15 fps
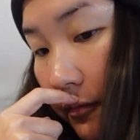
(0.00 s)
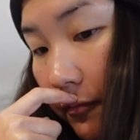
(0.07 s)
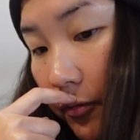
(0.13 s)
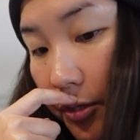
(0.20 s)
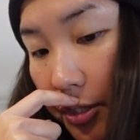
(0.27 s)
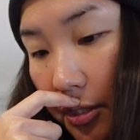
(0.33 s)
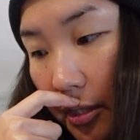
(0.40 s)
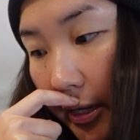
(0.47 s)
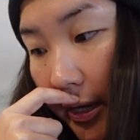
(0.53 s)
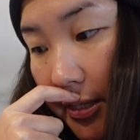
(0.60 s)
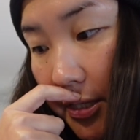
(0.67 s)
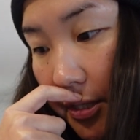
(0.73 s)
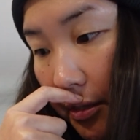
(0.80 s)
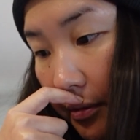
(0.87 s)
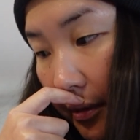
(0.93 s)
Fortunately, I
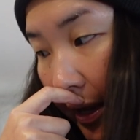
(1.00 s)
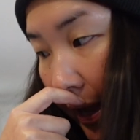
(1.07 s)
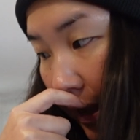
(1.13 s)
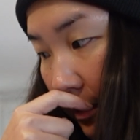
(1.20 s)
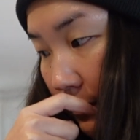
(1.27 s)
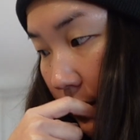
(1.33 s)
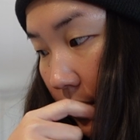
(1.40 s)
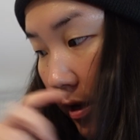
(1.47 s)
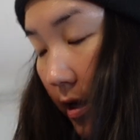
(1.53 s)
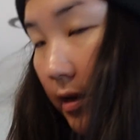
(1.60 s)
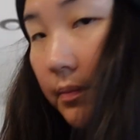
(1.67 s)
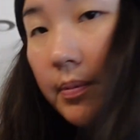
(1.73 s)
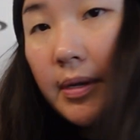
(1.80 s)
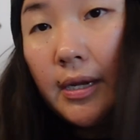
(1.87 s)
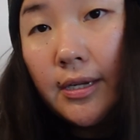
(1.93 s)
don't have a
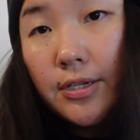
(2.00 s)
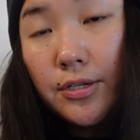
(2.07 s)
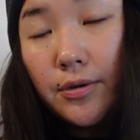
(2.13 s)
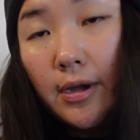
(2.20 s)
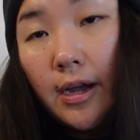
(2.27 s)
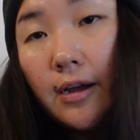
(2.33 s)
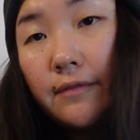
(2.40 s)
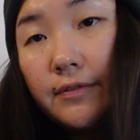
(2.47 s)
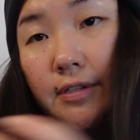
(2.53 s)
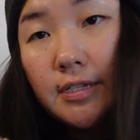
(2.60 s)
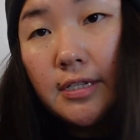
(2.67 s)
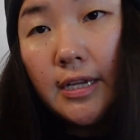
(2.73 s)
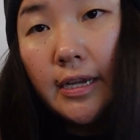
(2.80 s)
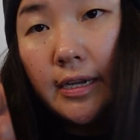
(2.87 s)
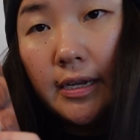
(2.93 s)
lot, but I do have
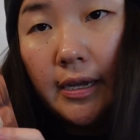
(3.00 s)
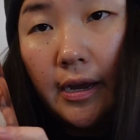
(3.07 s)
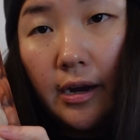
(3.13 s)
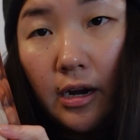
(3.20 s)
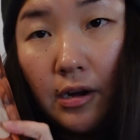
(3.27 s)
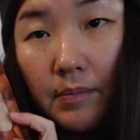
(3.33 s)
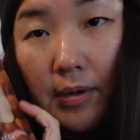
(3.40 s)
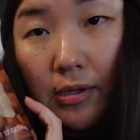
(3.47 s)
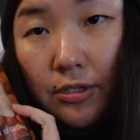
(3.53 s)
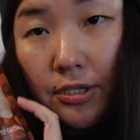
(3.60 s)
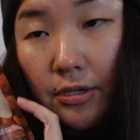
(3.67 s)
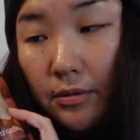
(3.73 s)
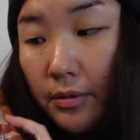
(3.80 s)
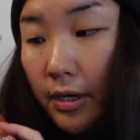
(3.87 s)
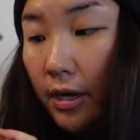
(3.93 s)
this like caramel
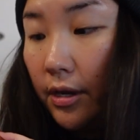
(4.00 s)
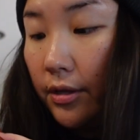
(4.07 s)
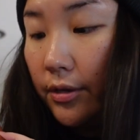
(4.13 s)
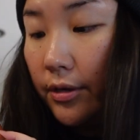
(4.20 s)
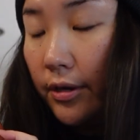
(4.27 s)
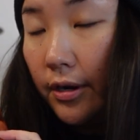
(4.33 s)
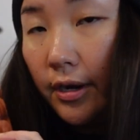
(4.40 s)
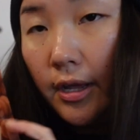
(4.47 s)
tone color.